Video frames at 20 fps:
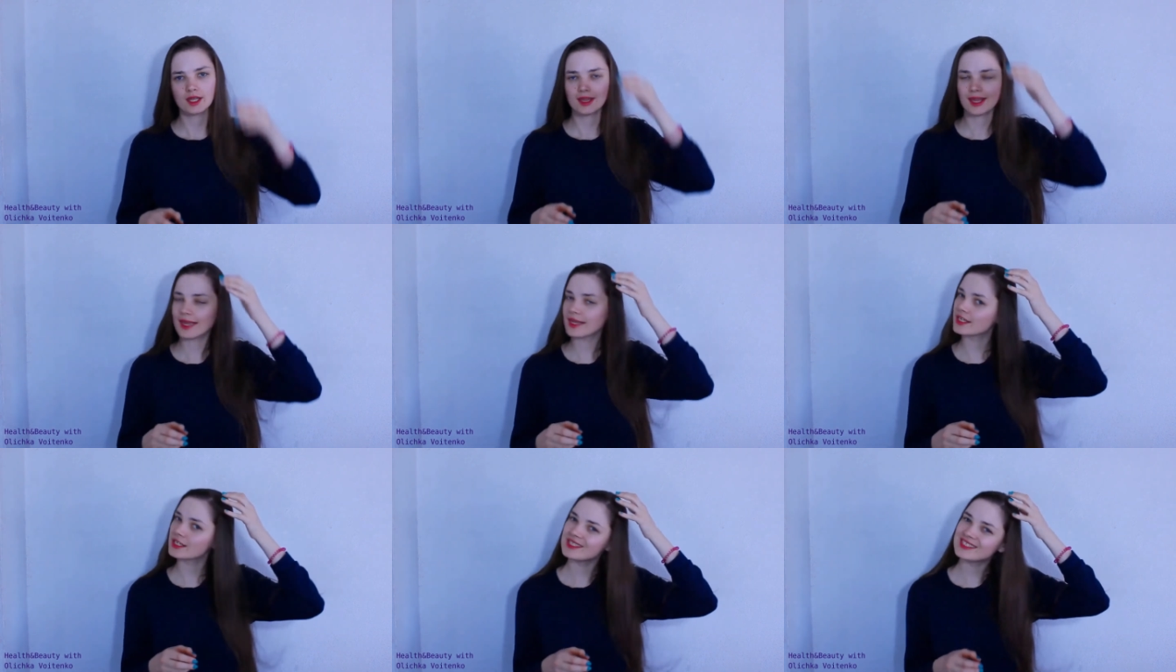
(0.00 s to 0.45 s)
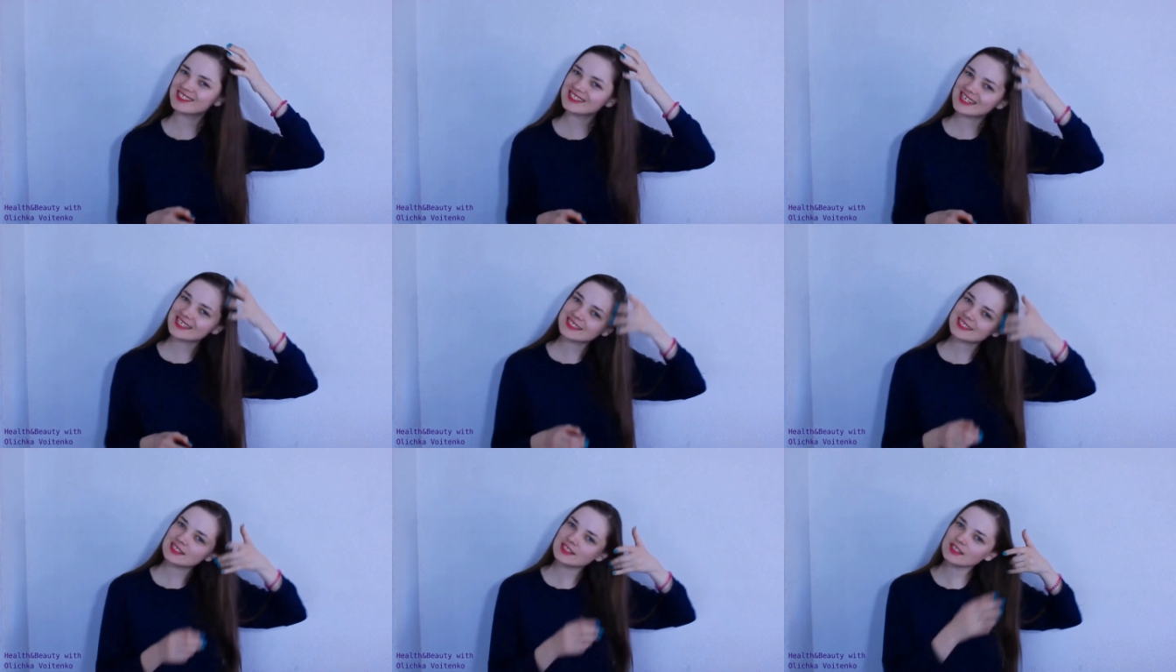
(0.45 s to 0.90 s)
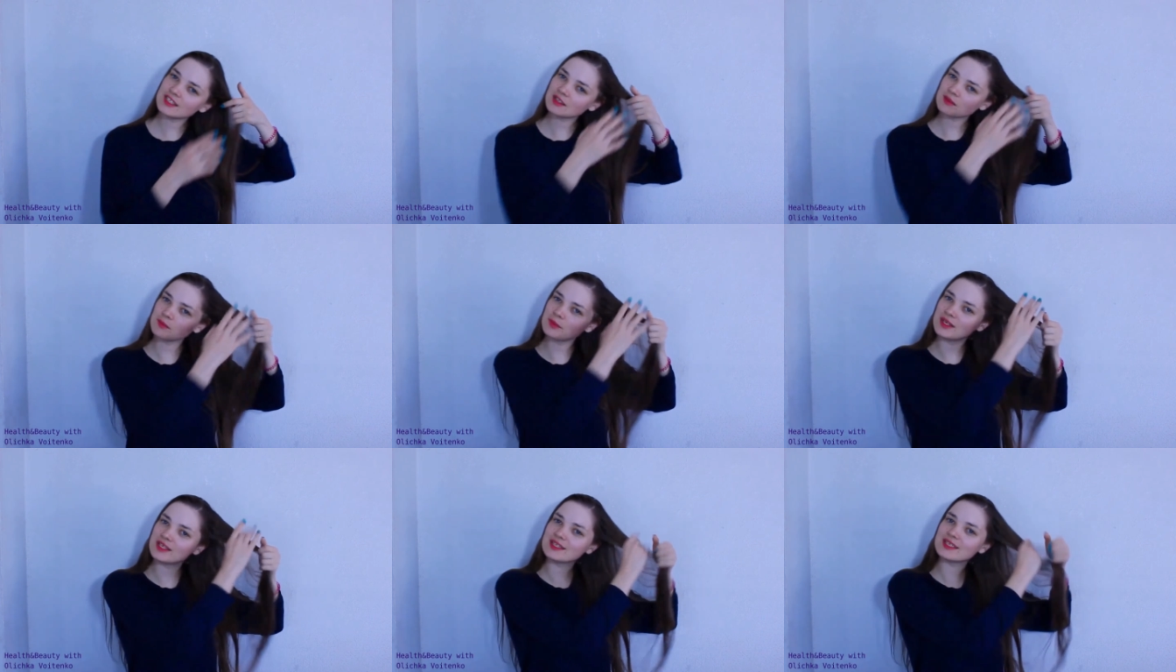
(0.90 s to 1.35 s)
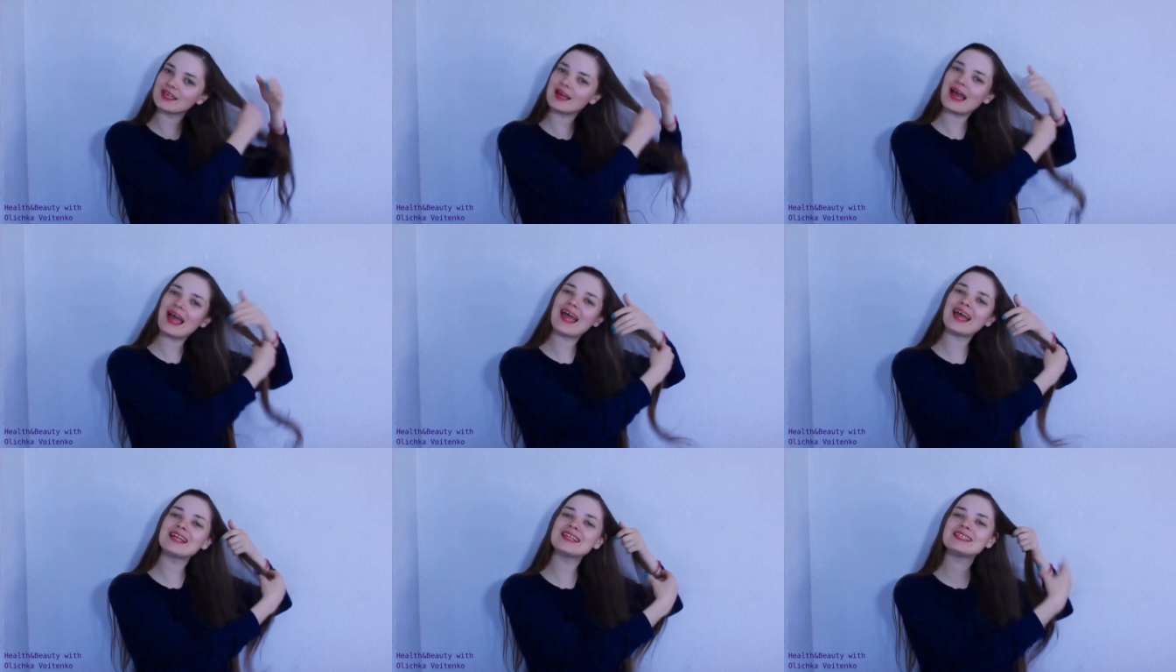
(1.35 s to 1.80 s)
Like just a little bit
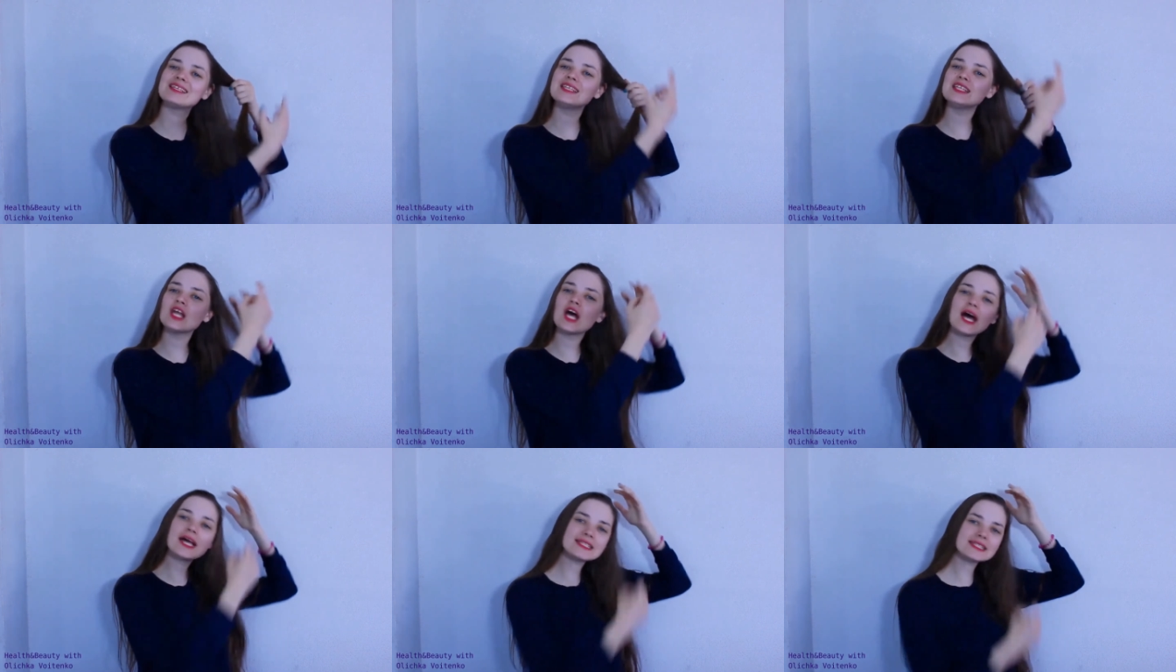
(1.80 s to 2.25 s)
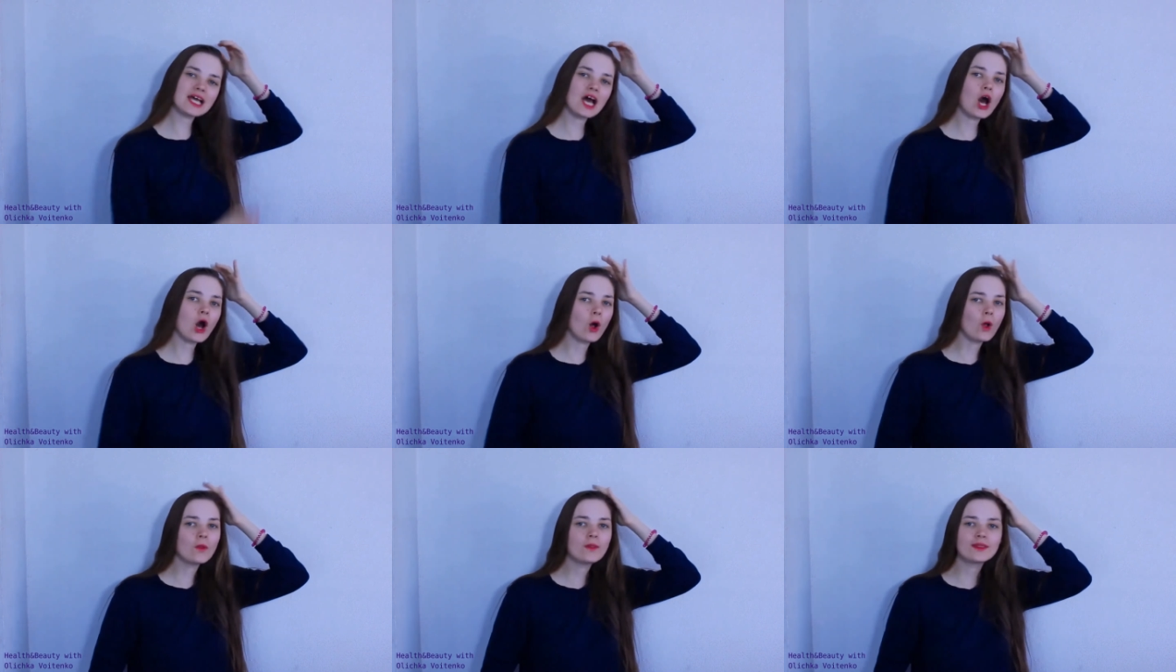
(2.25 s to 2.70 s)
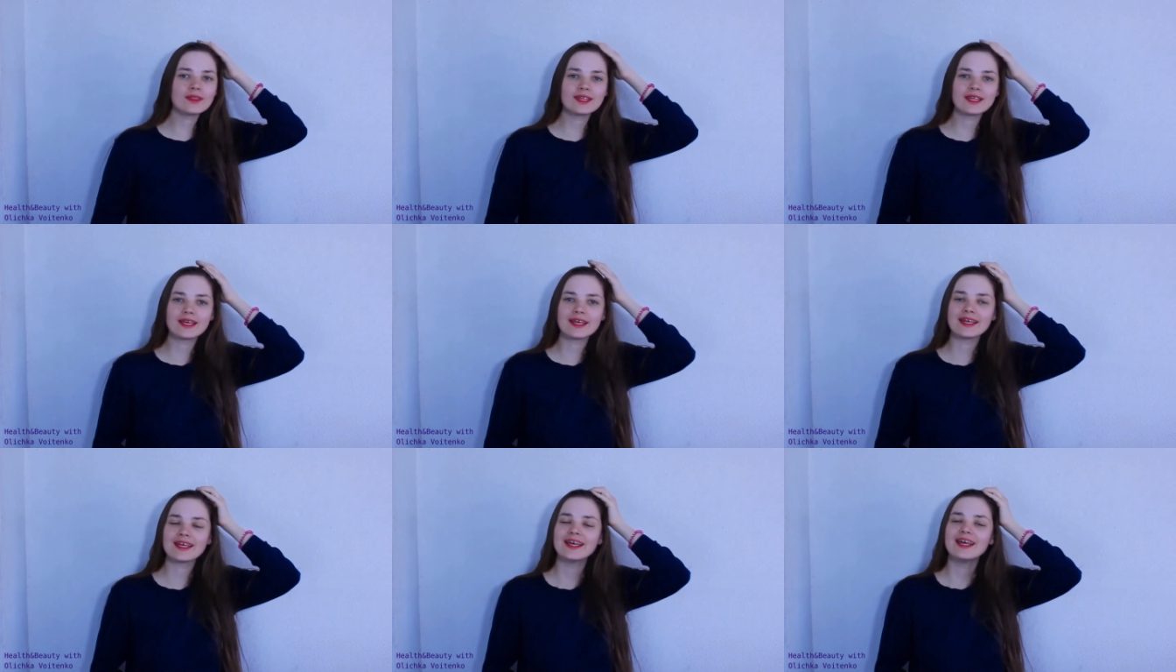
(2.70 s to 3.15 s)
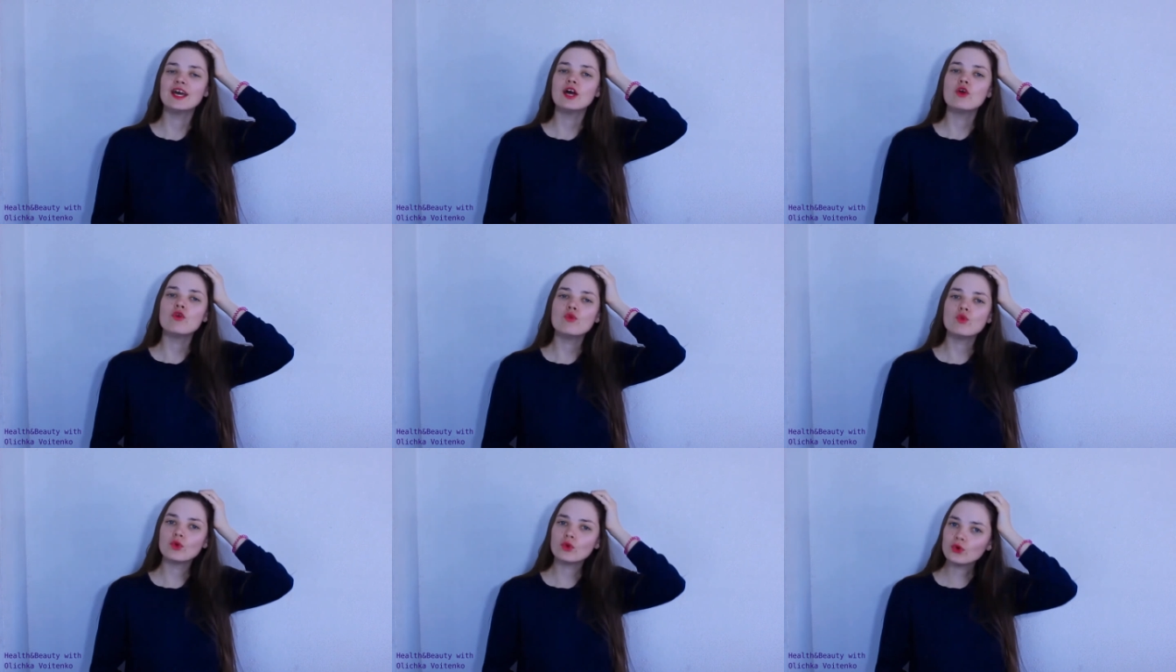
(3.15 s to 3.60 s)
and not on the
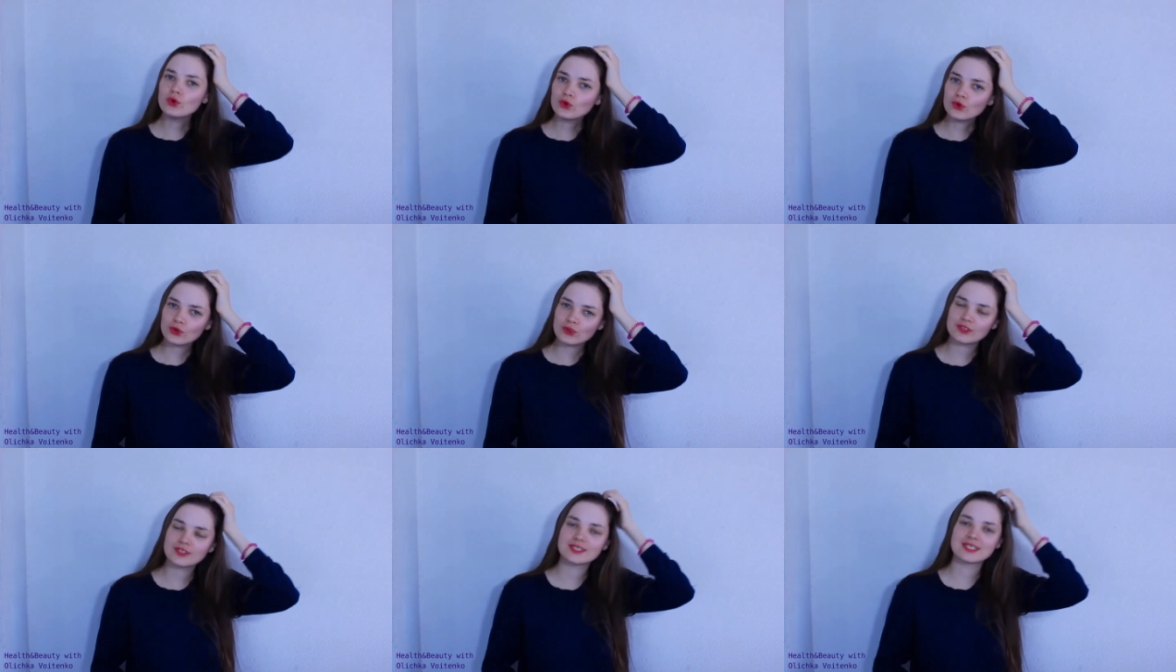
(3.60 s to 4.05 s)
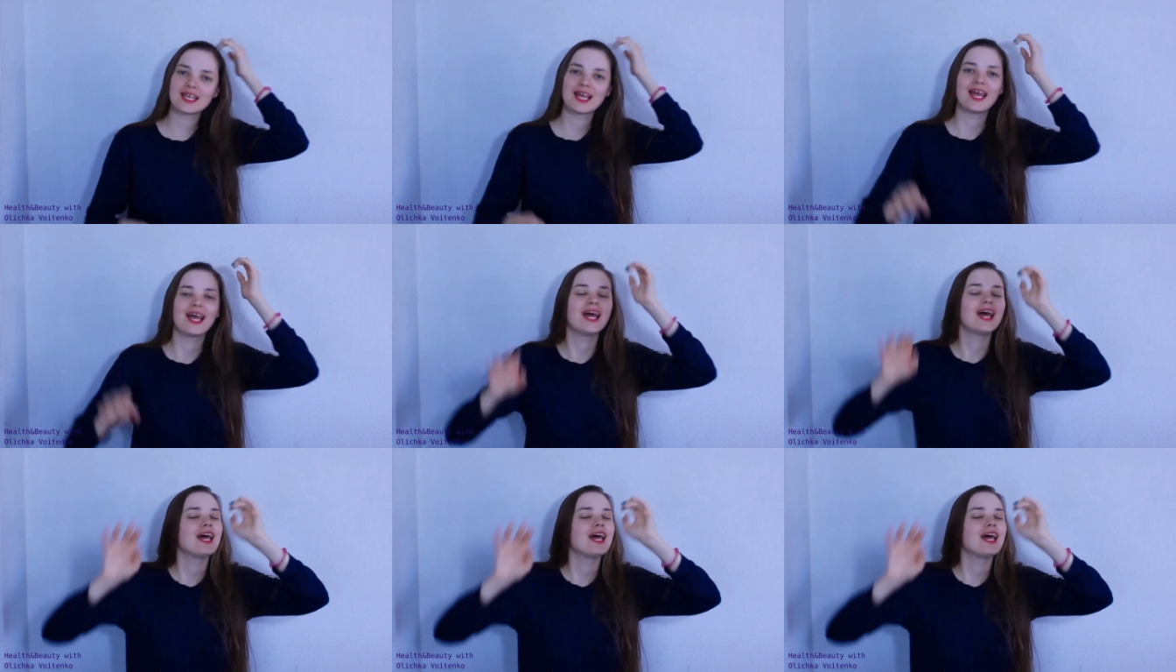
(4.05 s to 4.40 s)
roots.